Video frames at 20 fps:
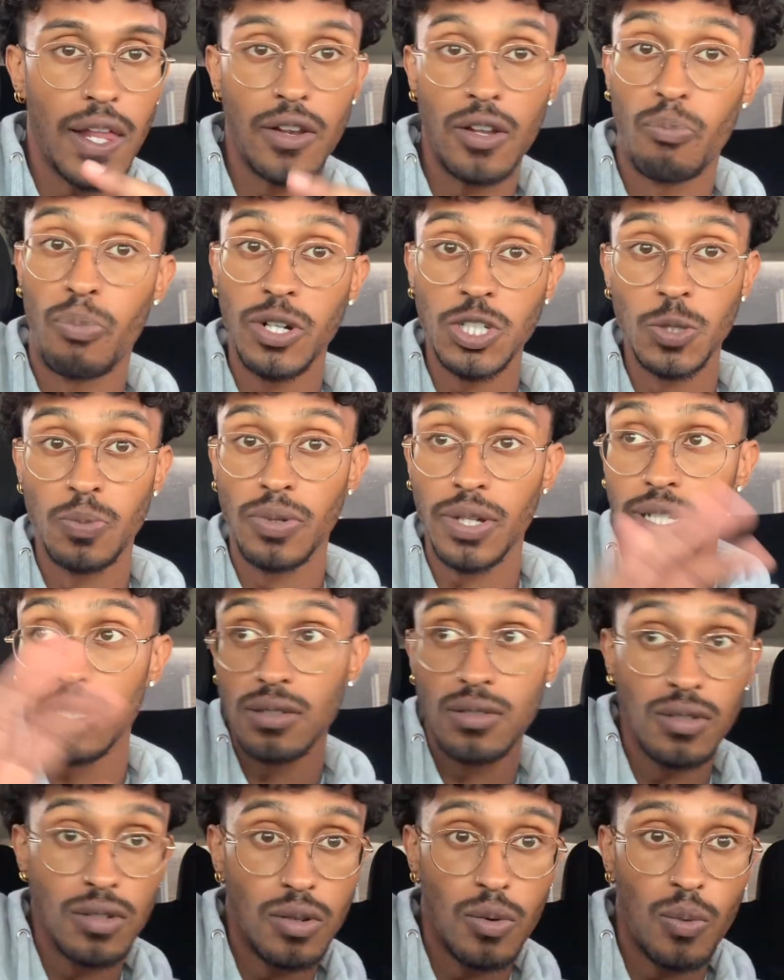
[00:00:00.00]
pressure plate.
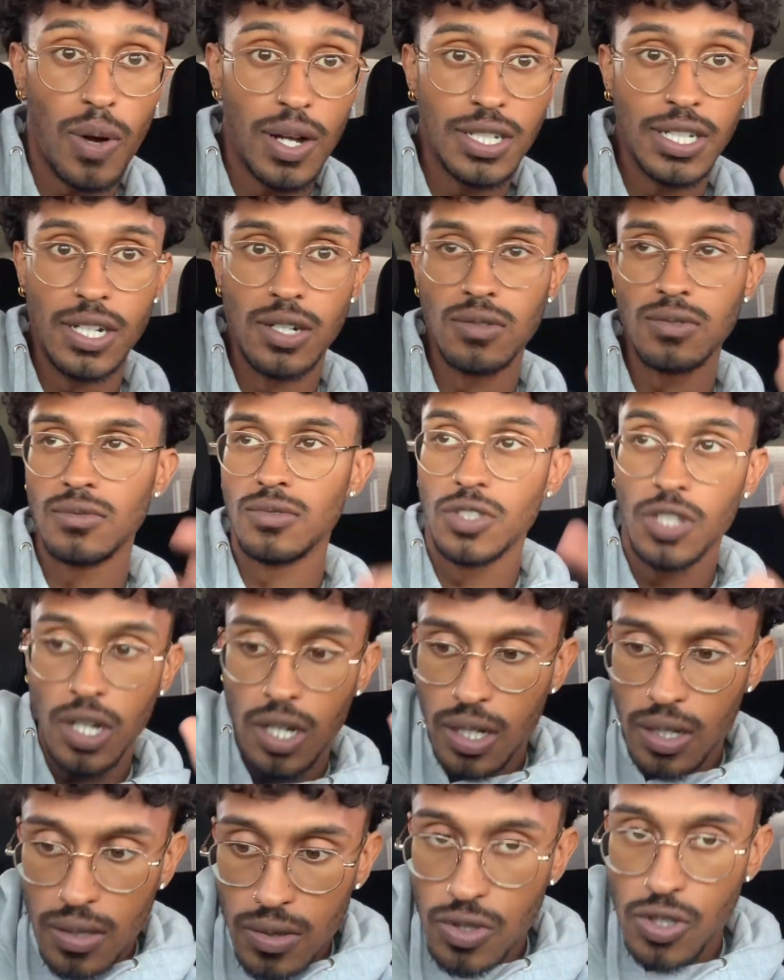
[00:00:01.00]
Watch out,
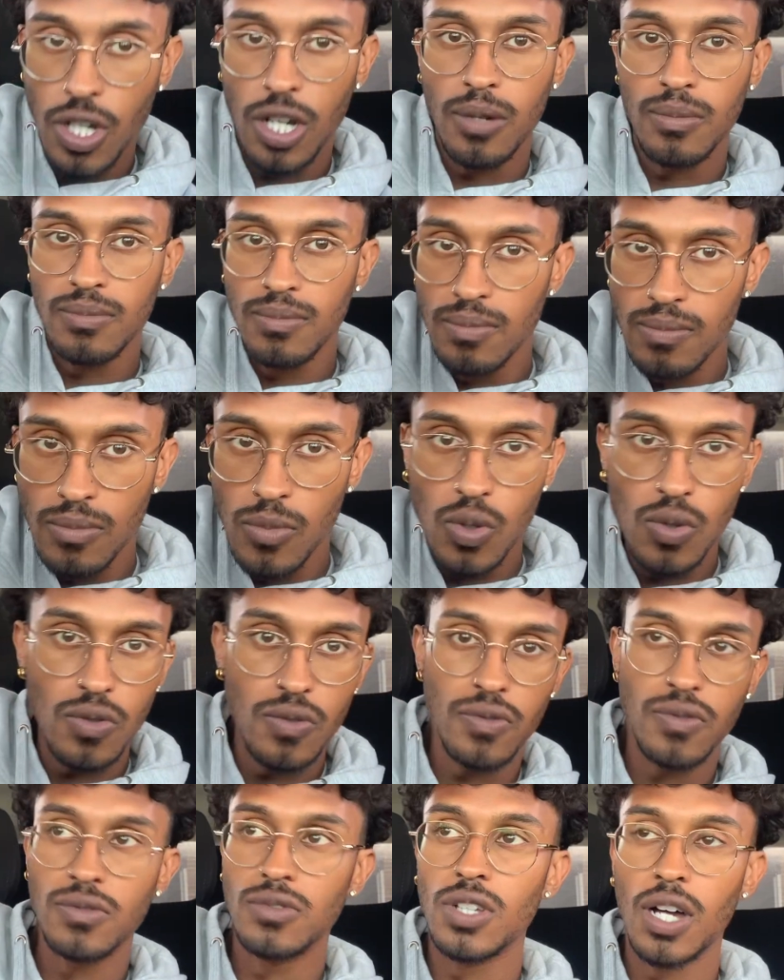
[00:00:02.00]
duck, jump,
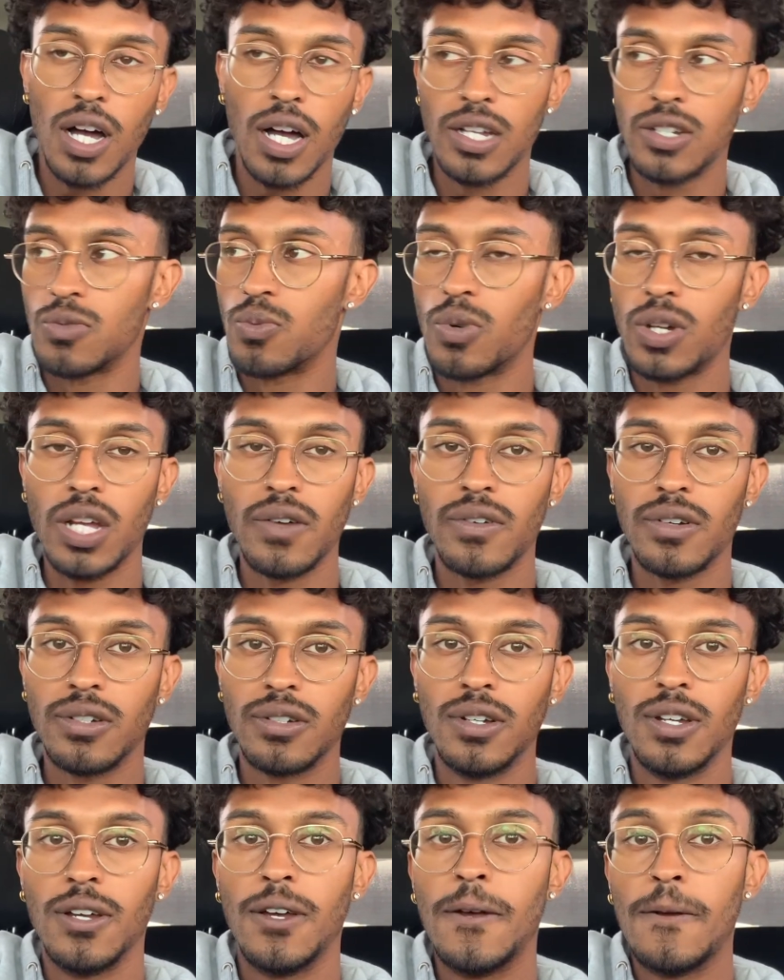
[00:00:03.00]
move, dodge, whatever.
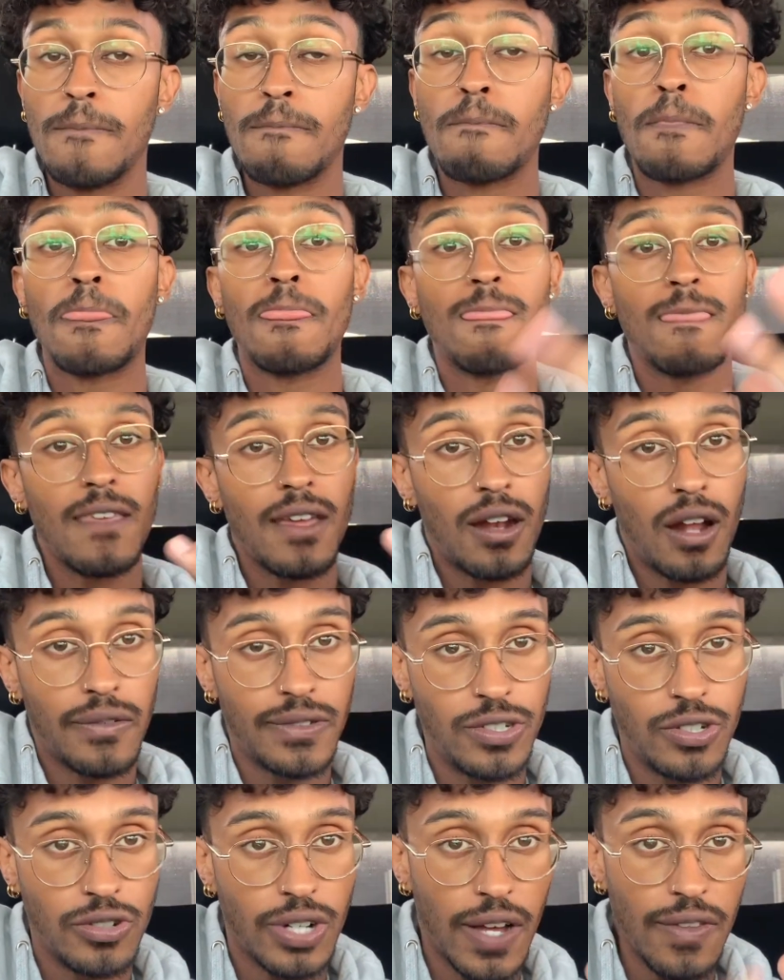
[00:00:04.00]
And
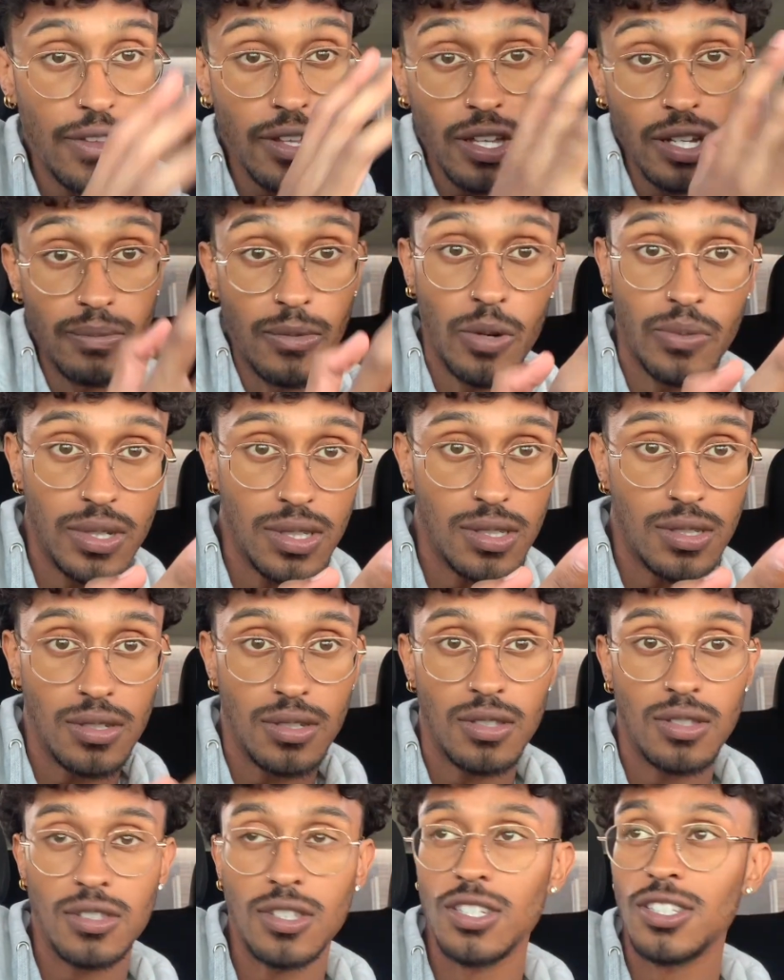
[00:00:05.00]
obviously, you're going to have the good moments.
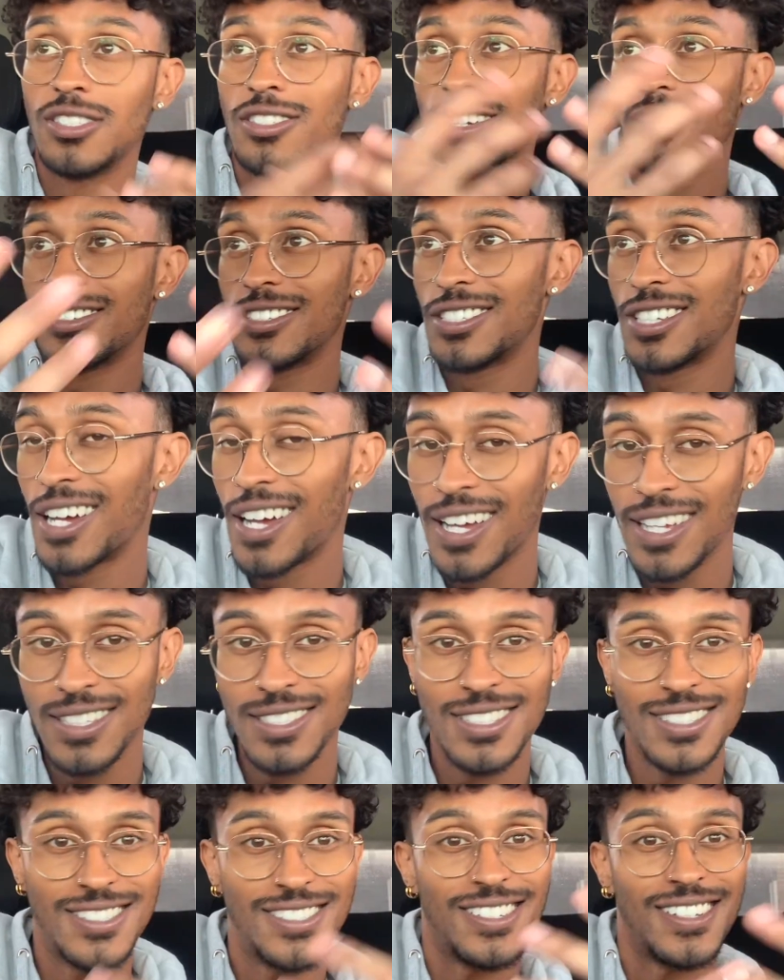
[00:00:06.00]
The sun
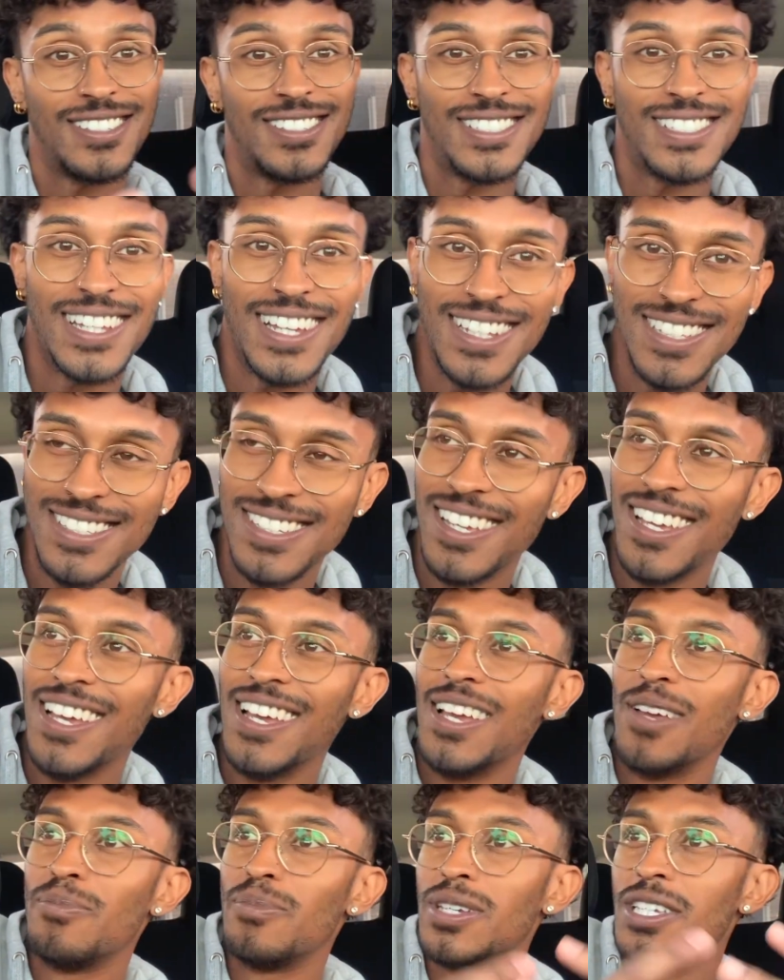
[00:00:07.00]
shines, the sun sets,
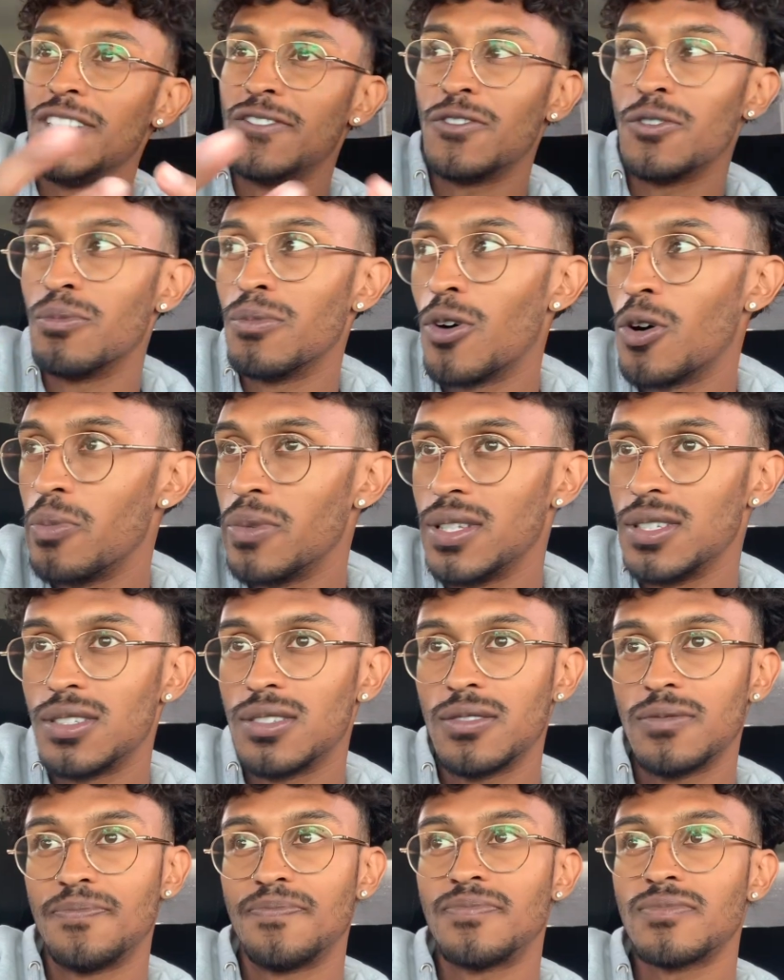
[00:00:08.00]
peaceful
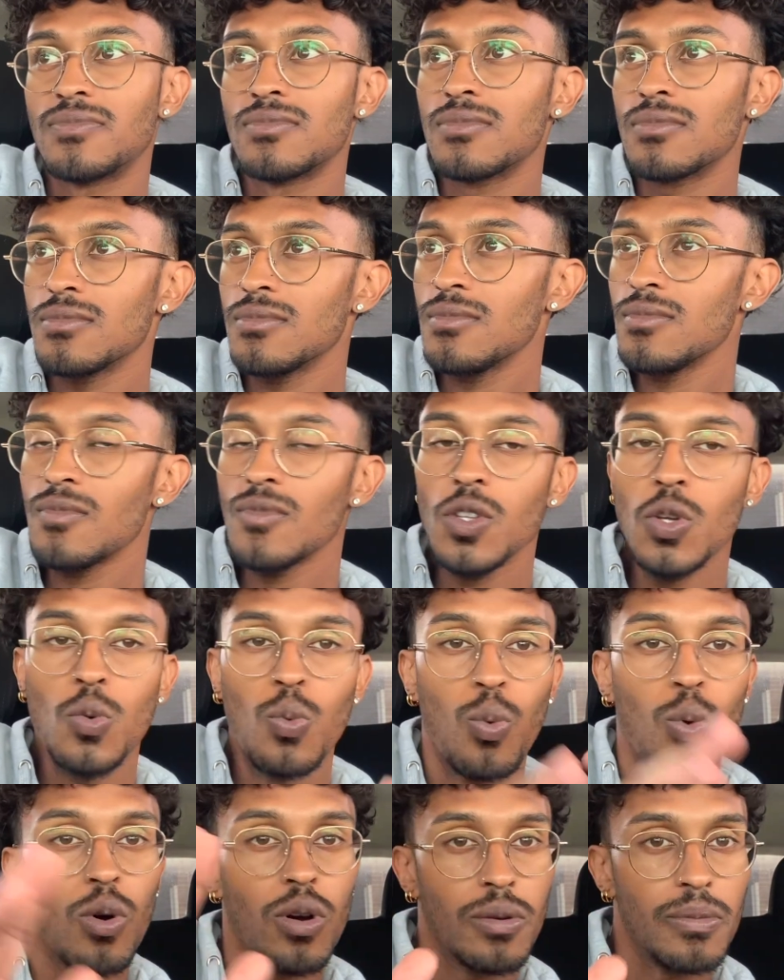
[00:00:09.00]
moments,
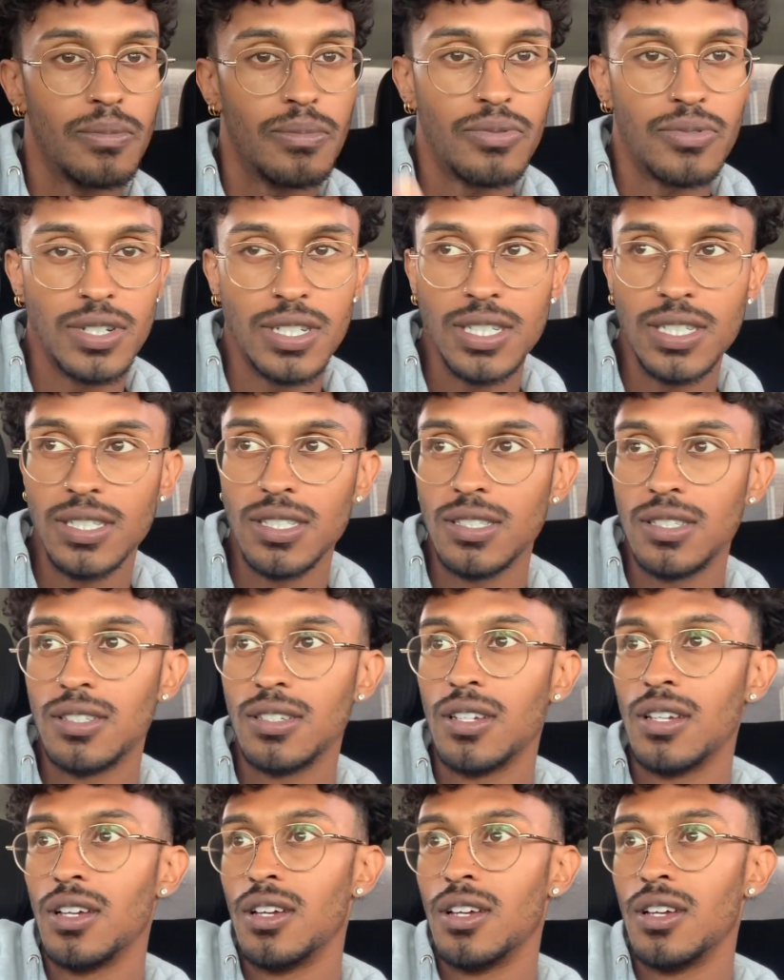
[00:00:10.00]
warm breeze,